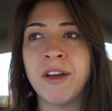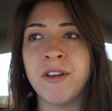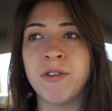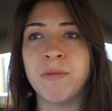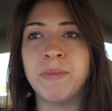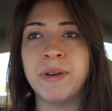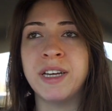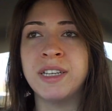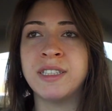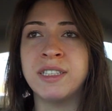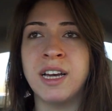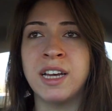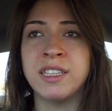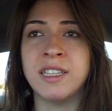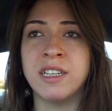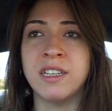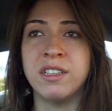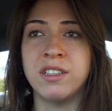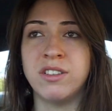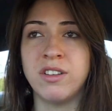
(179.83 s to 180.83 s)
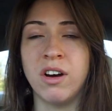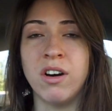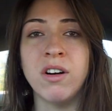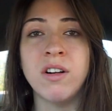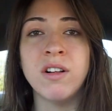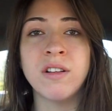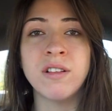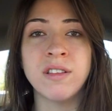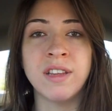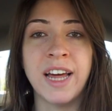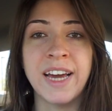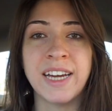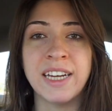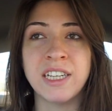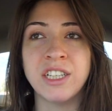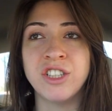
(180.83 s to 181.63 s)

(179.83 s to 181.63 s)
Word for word: and obese as an adult, like,